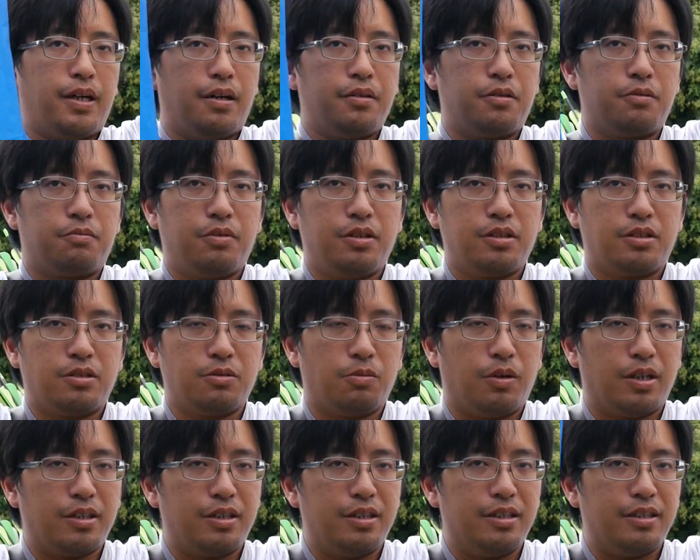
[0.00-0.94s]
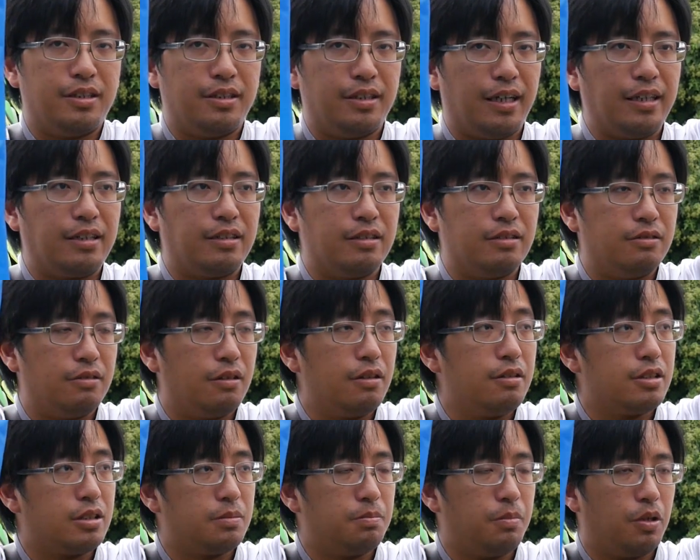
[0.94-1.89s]
part of the reason why you need to
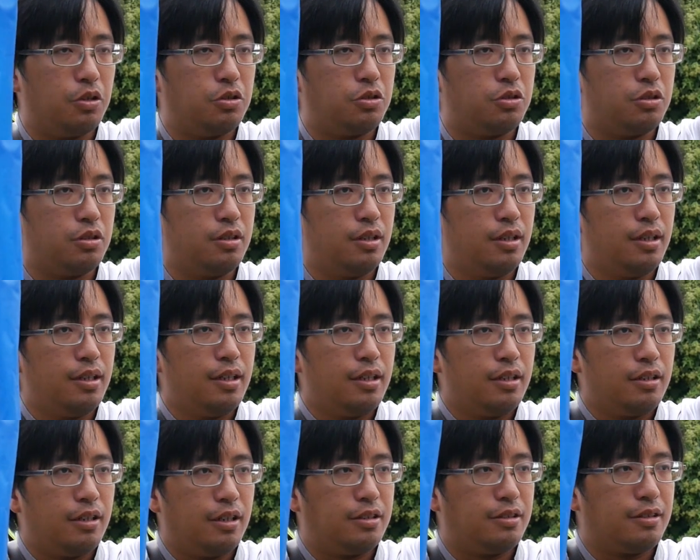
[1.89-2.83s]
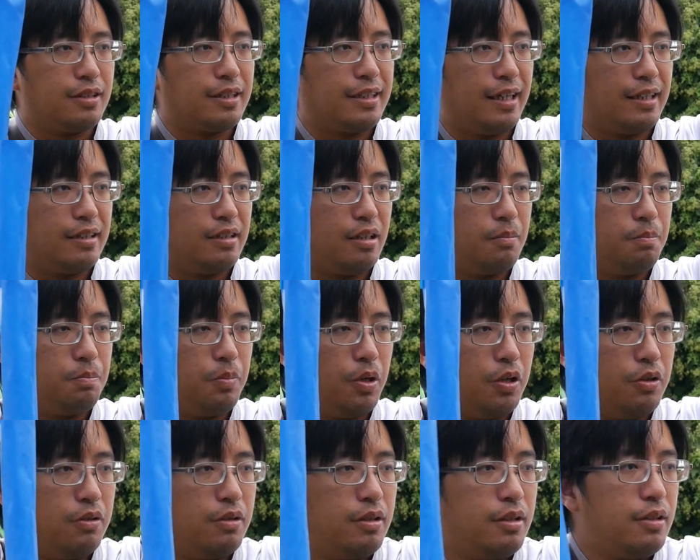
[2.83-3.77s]
do this motion is to get that
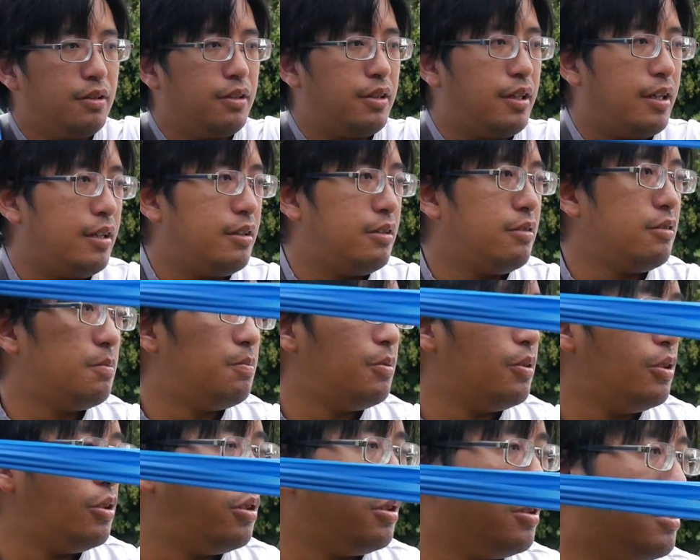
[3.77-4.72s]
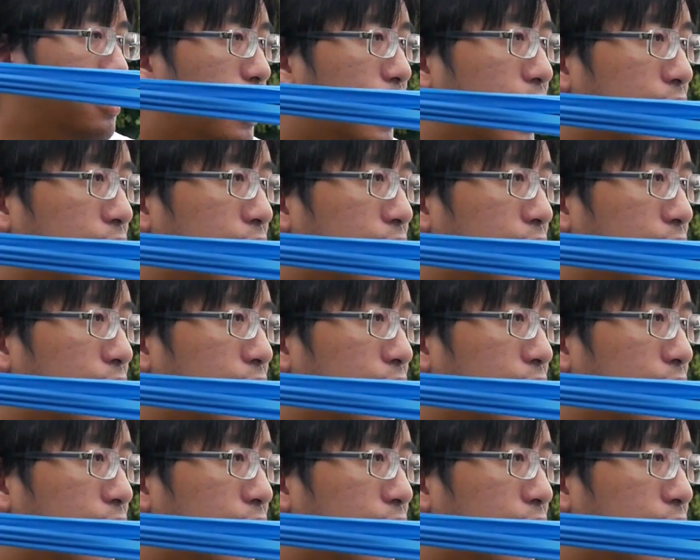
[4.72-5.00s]
bow into the position